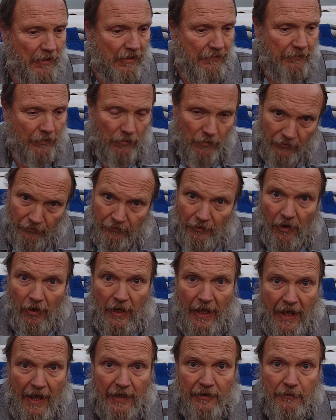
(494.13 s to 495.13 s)
if you want to
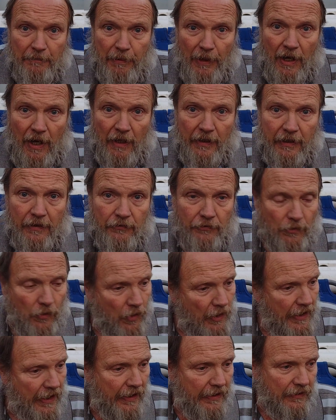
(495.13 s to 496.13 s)
start hydroponics,
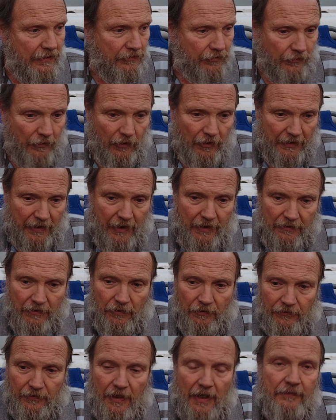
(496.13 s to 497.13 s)
go ahead and start getting
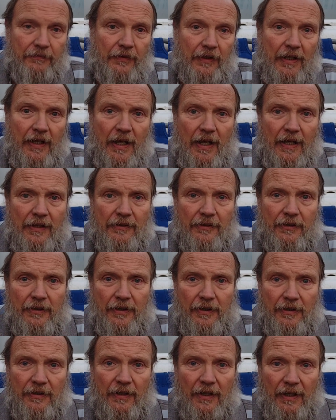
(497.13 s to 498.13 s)
your stuff
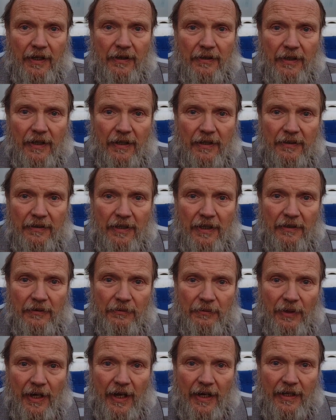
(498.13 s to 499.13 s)
together and, and, and get
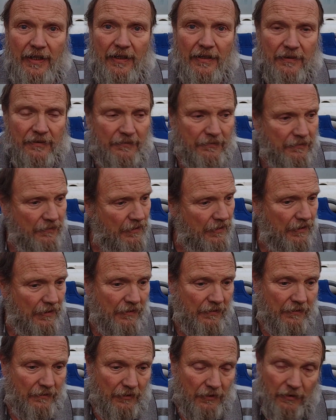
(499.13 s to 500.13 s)
it ready. And,
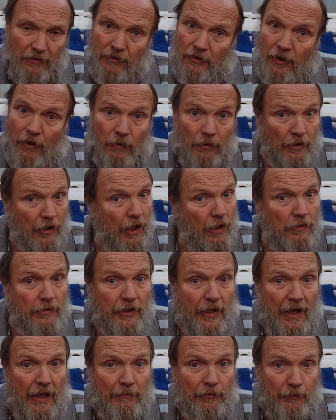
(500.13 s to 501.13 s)
and, you know, in no
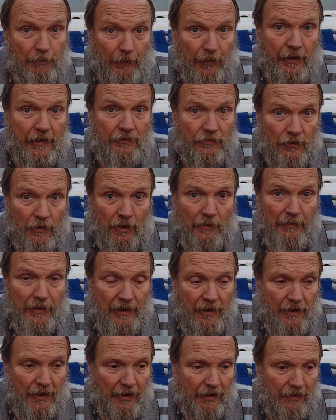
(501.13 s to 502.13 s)
time, spring's going to
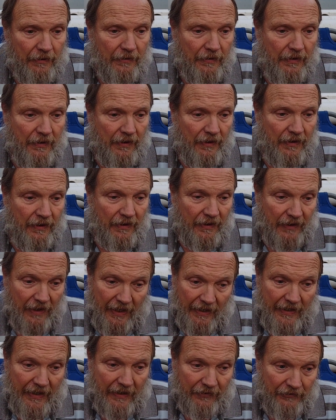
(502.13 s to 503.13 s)
be here. And
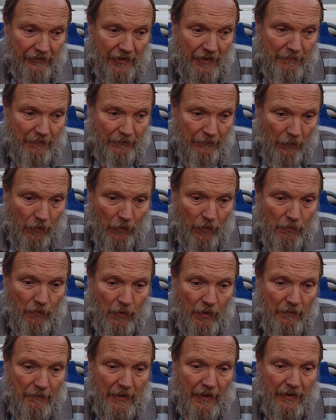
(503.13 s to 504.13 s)
like I said before
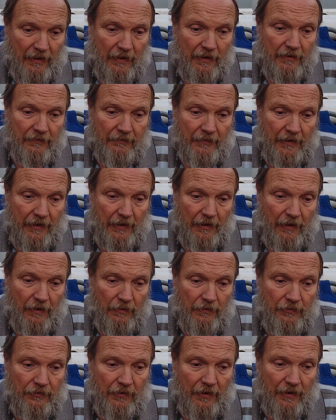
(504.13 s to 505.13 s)
in one of my other
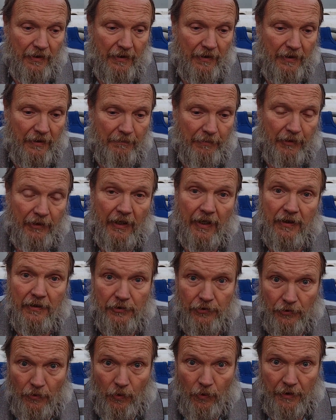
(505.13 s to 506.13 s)
videos, the uh,
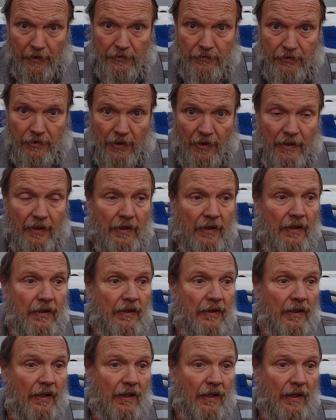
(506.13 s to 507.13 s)
potato shortage,
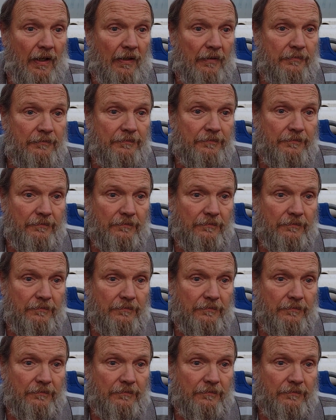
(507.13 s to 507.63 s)
uh,